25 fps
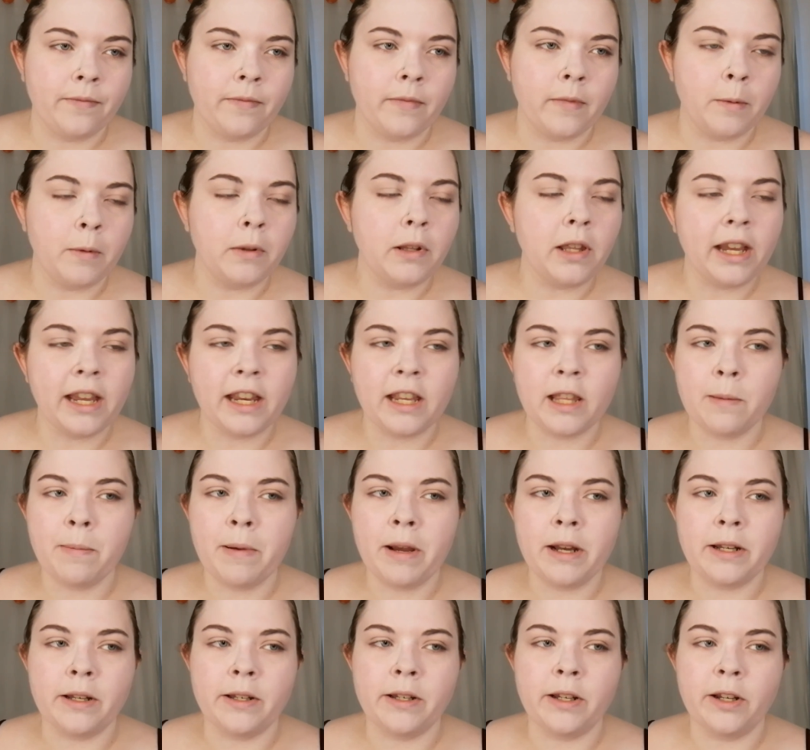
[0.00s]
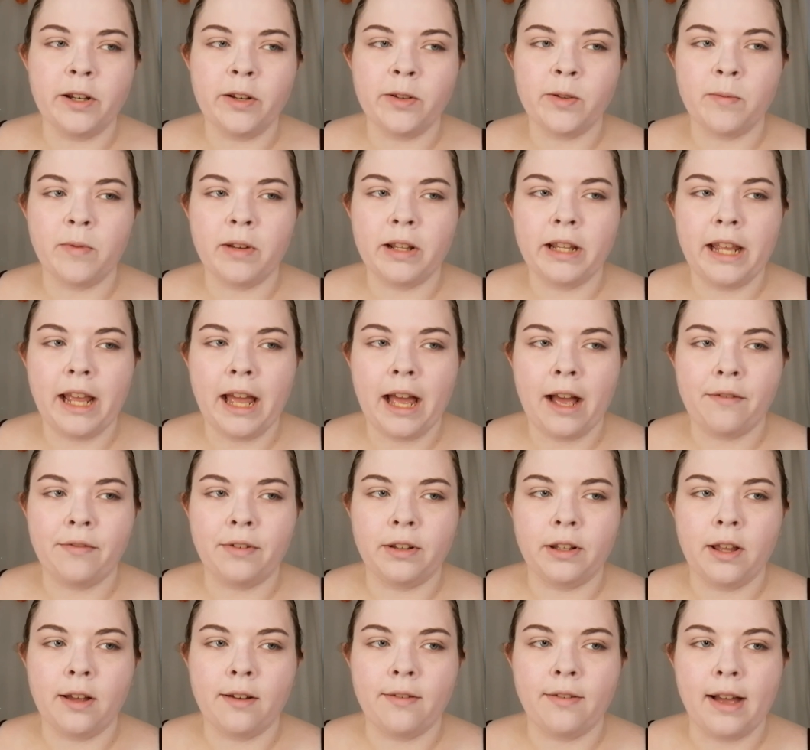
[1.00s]
Well, looking at the picture, she doesn't really have a
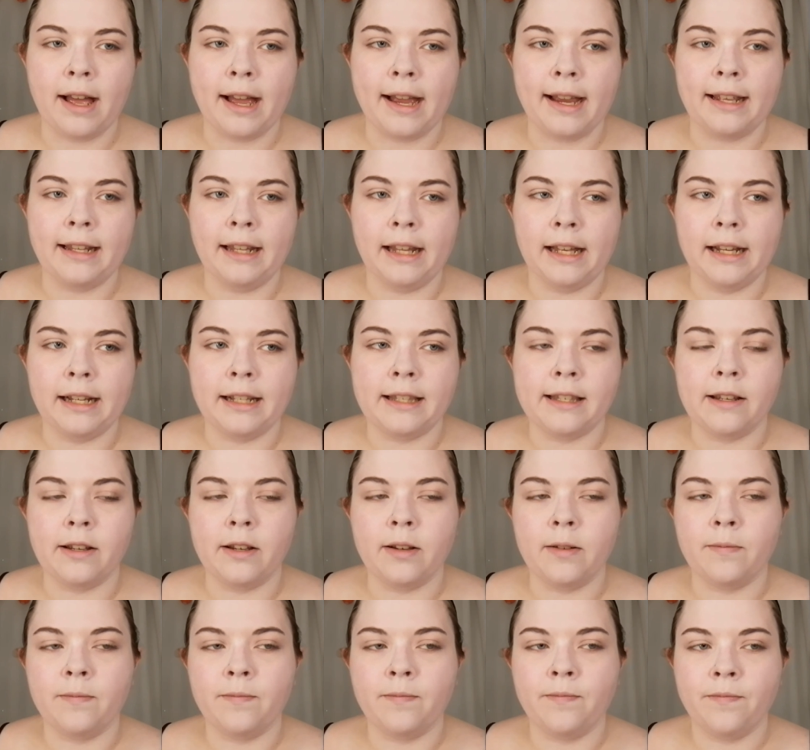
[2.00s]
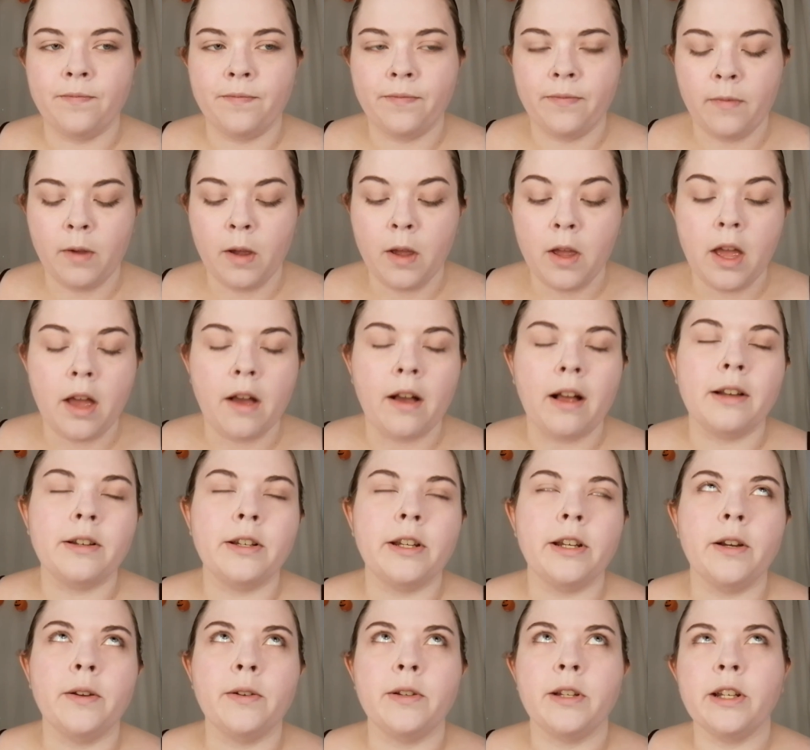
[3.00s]
lot of highlighter.
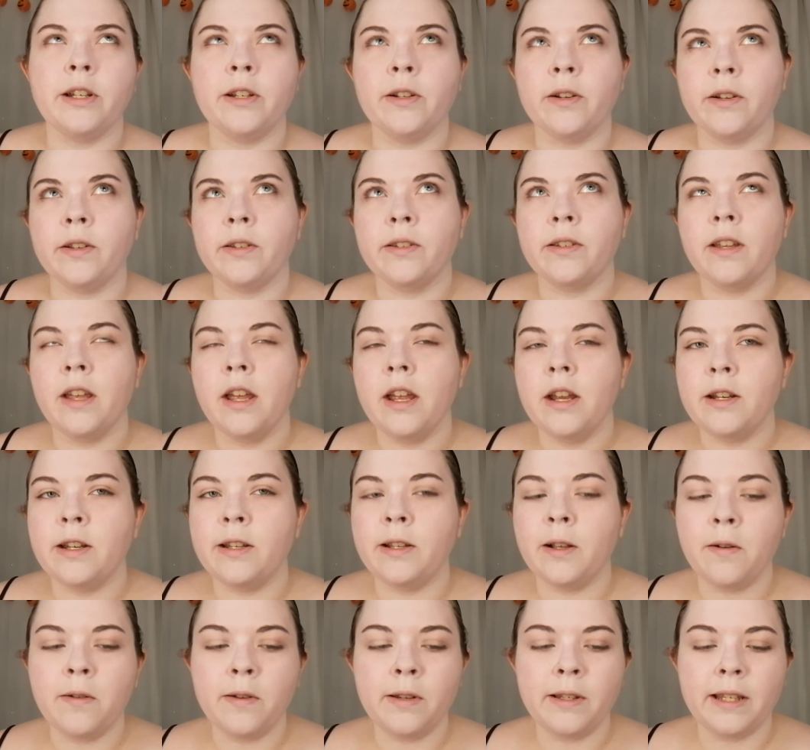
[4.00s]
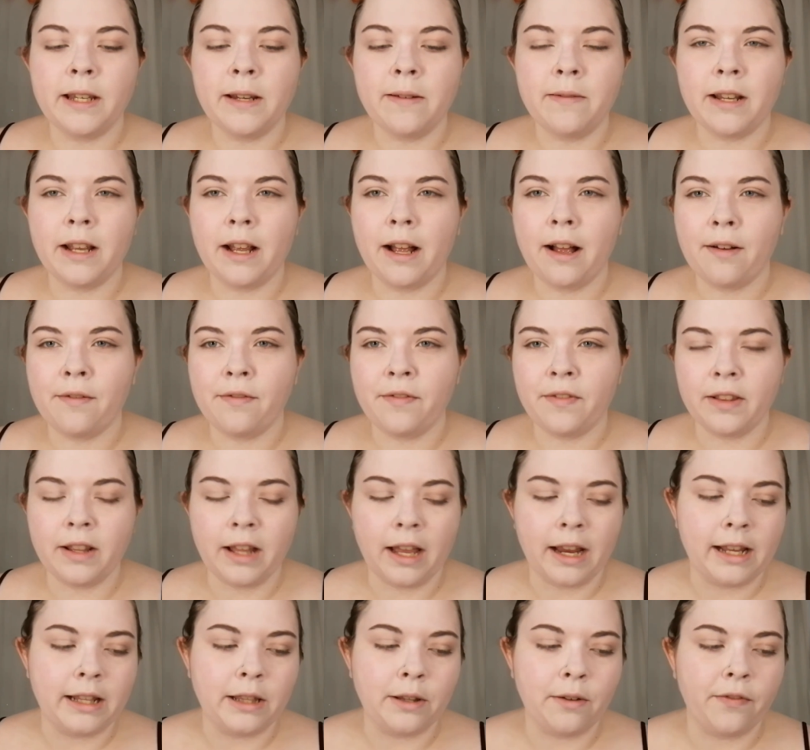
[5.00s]
Actually, no, she does. She's always seemed to have,
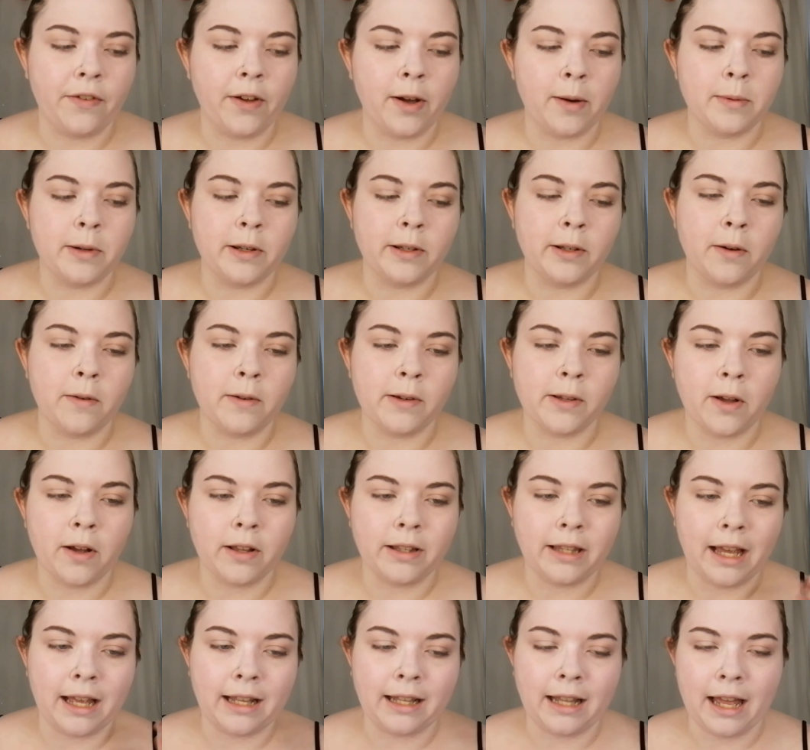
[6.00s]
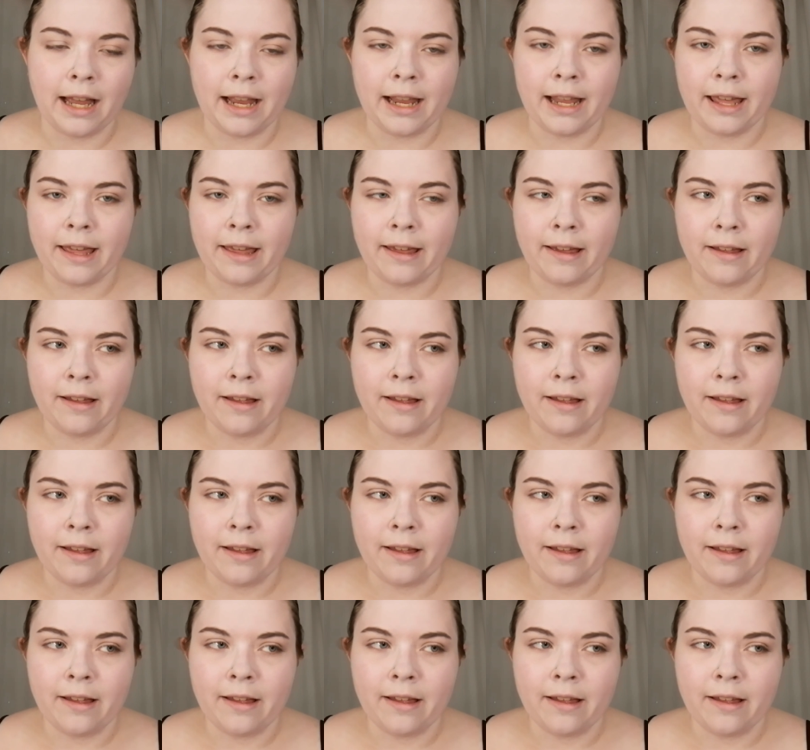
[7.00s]
like in the film, she's always got that, like...